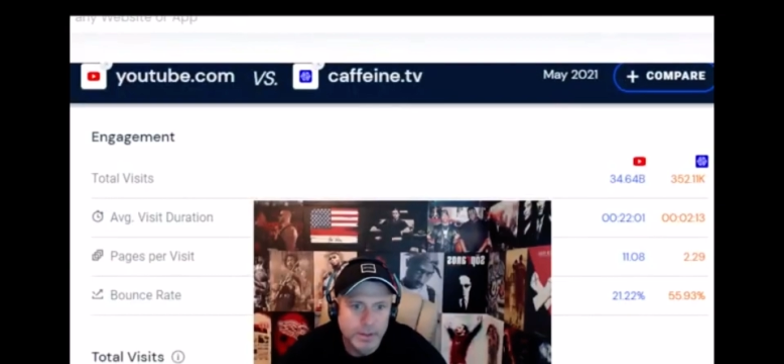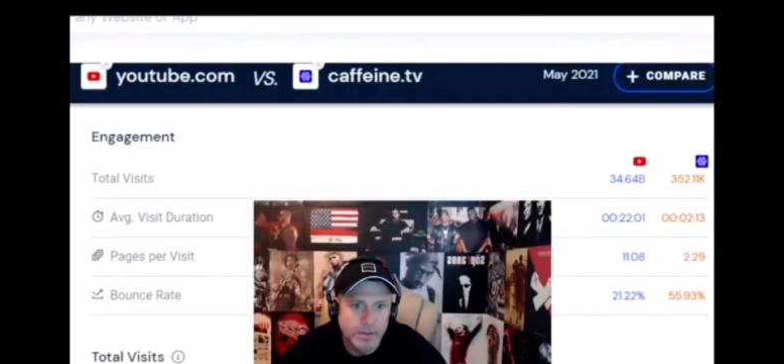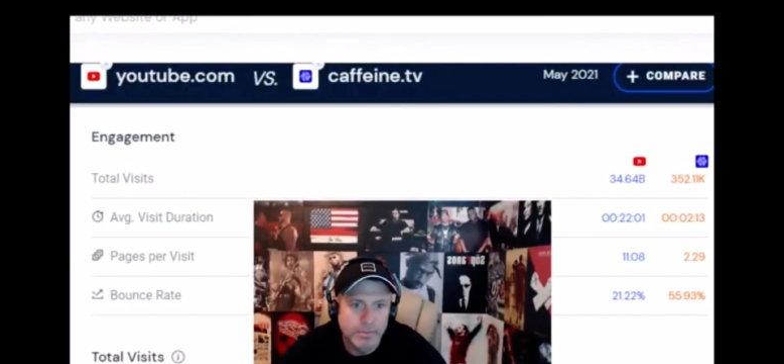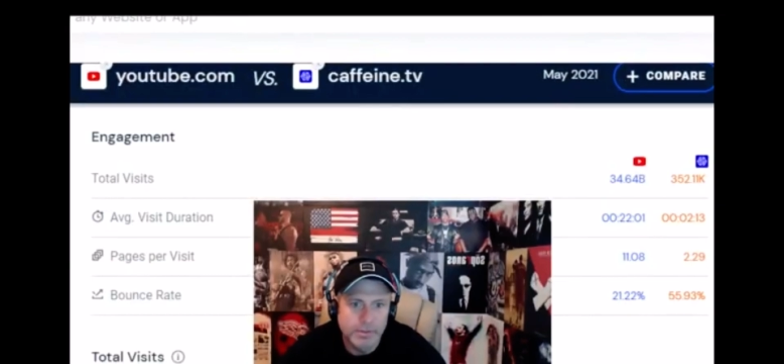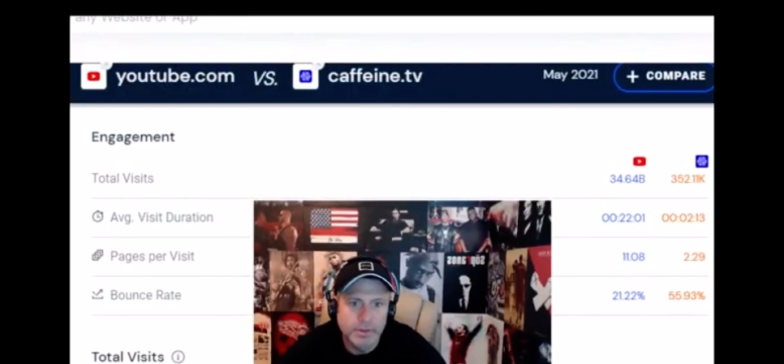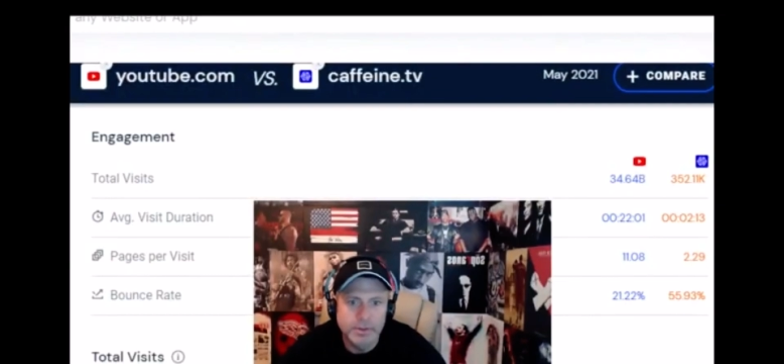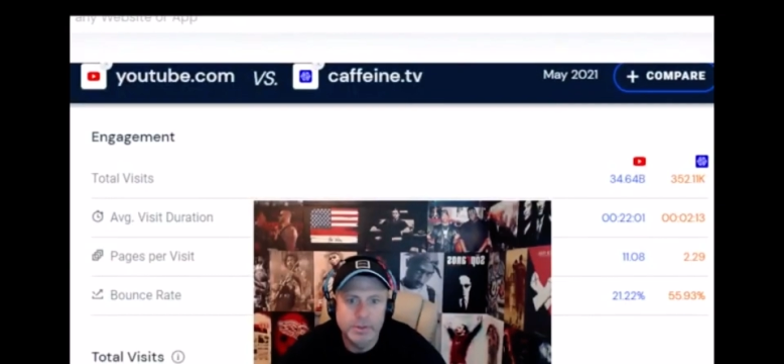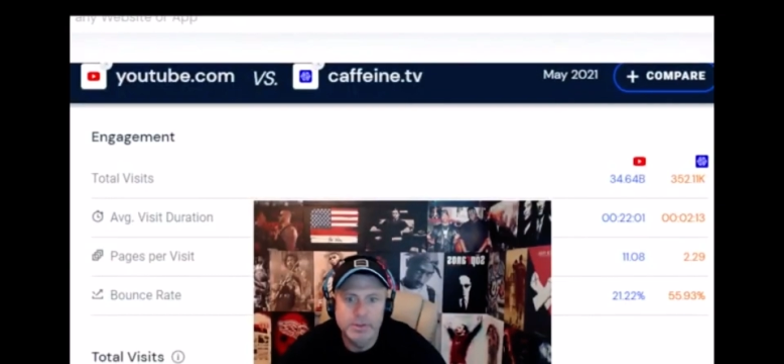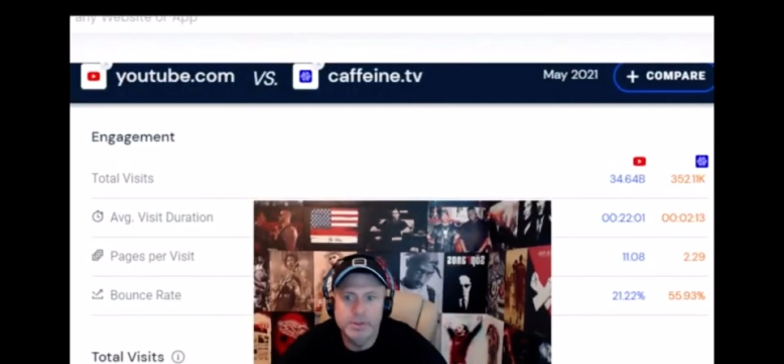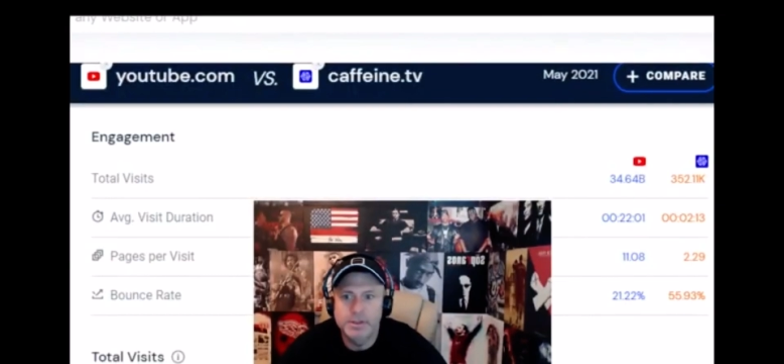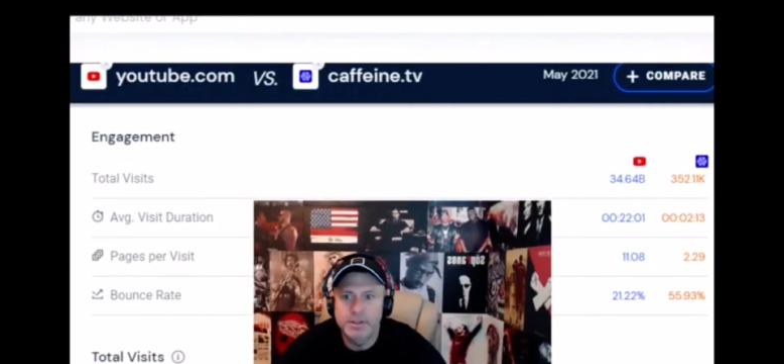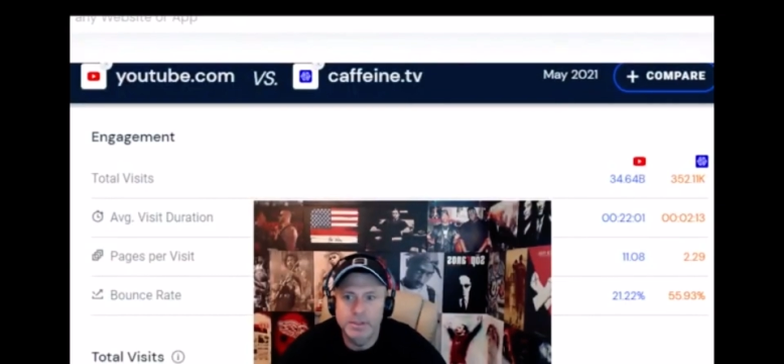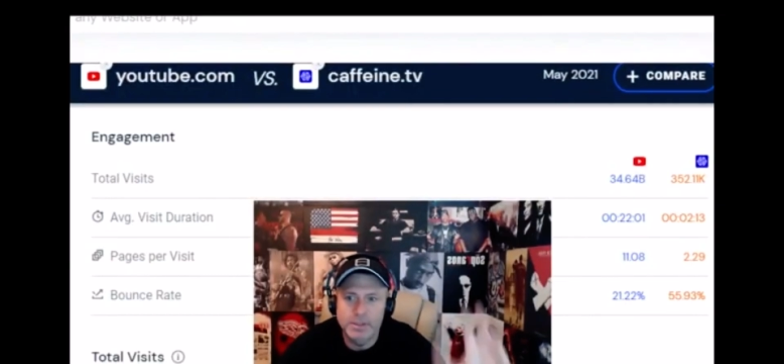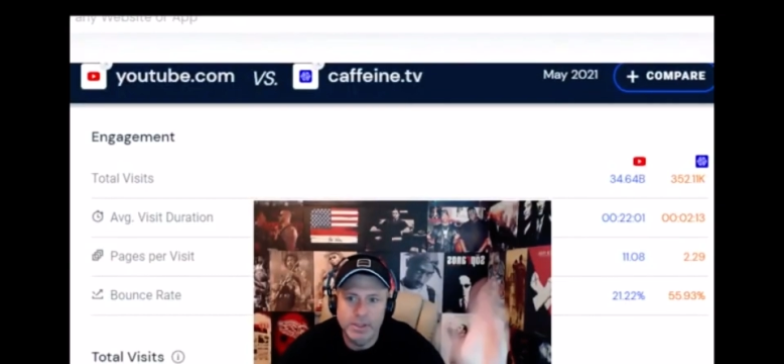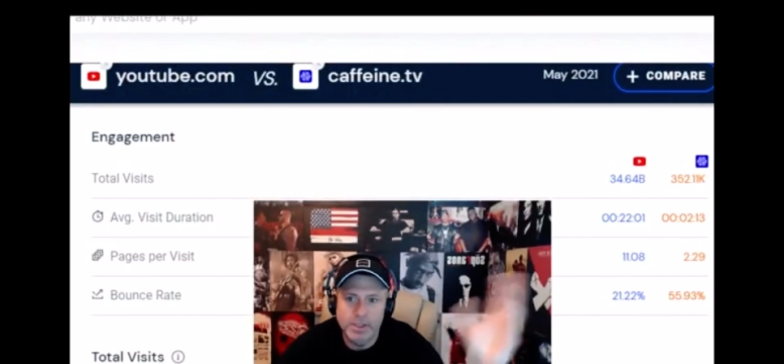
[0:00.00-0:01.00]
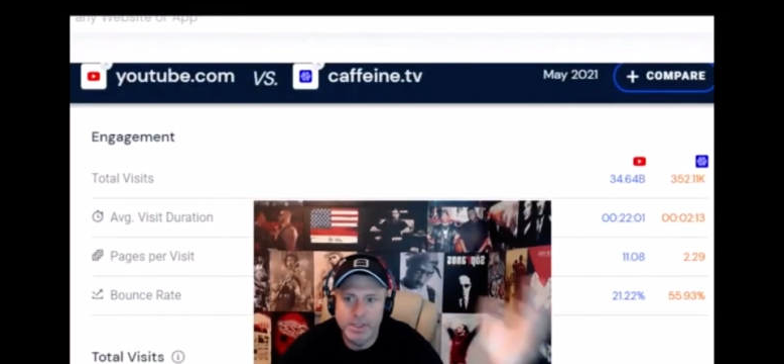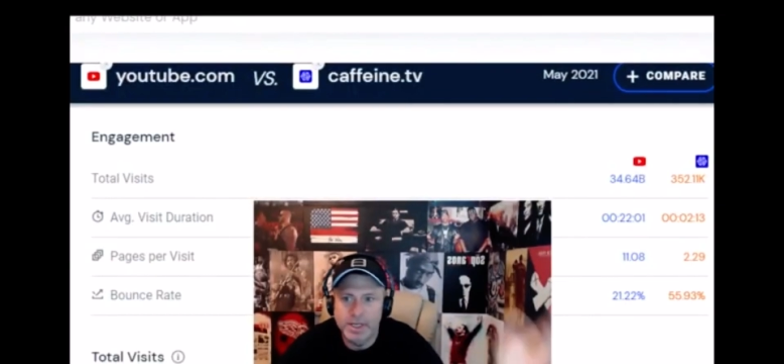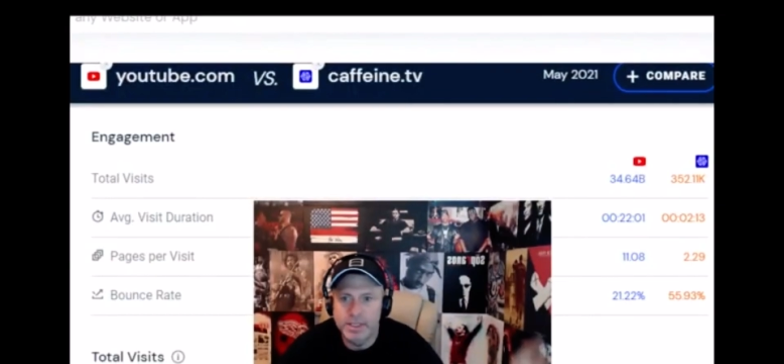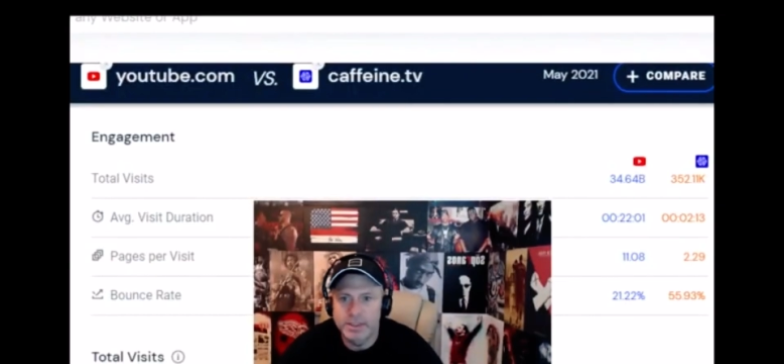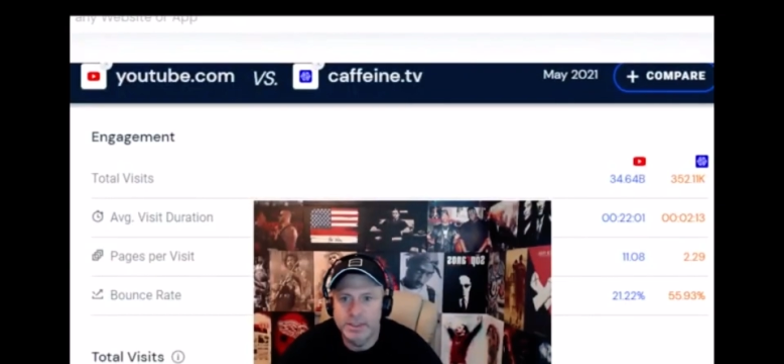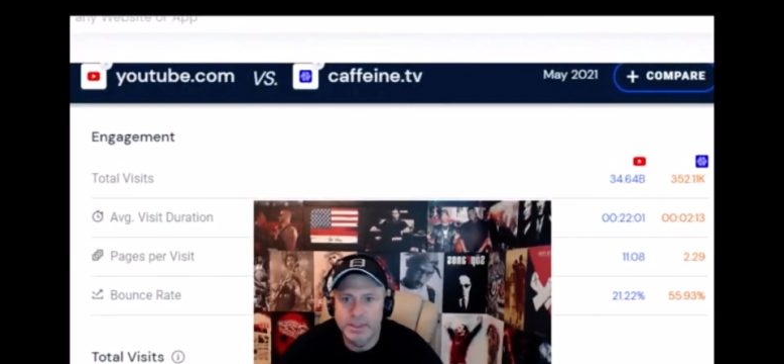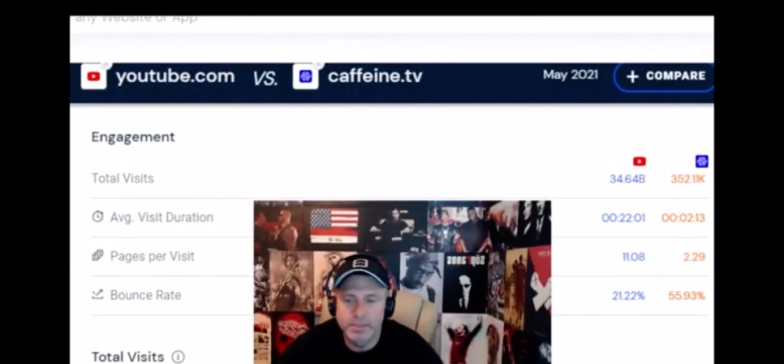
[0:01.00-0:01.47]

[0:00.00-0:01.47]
just so you guys can